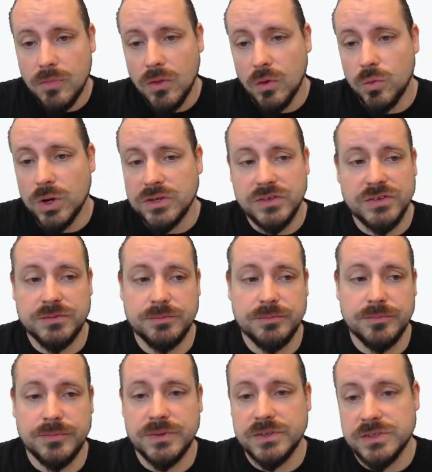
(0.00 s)
which is,
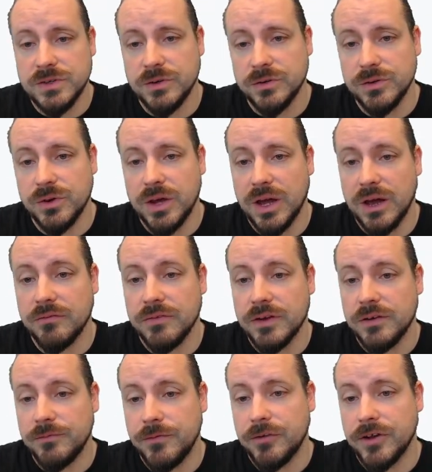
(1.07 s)
so you have
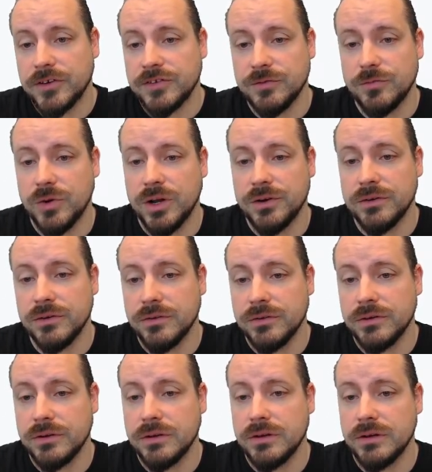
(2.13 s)
variation 1,
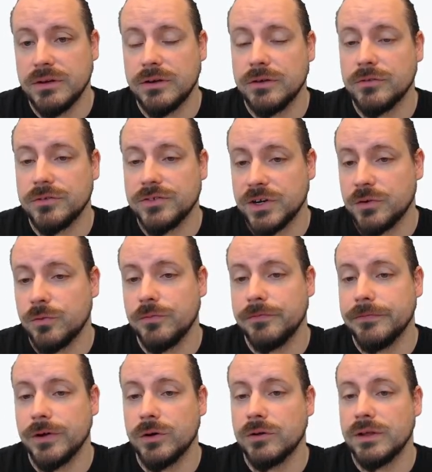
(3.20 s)

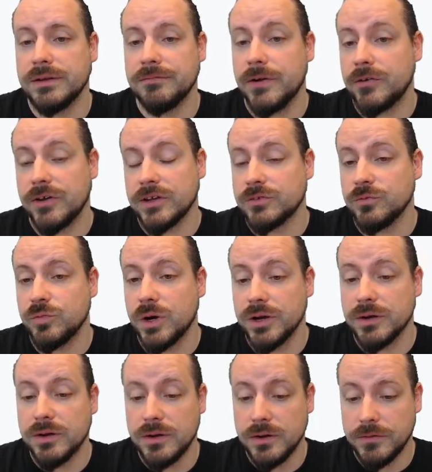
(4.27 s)
0, and variation
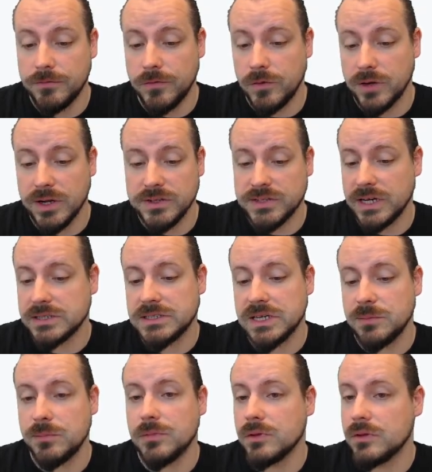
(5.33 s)
1 for the exact
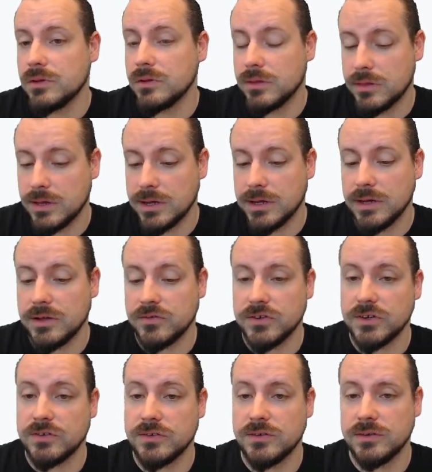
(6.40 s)
same thing. It's
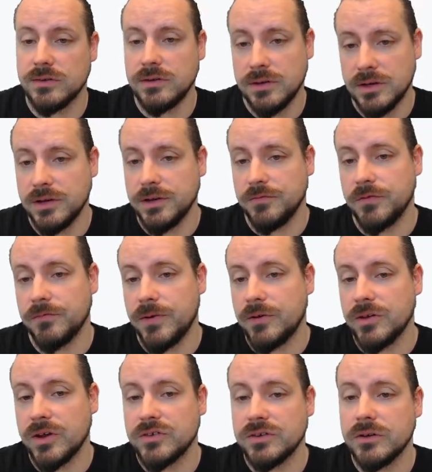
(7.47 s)
just a different
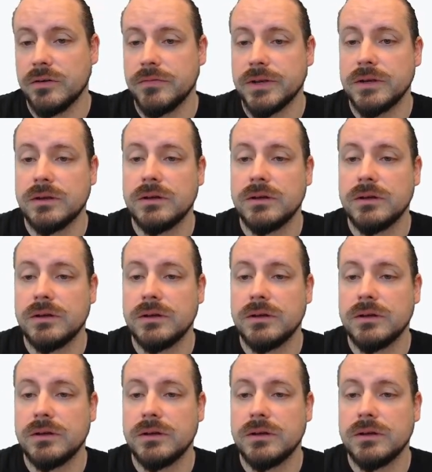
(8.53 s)
variation of it.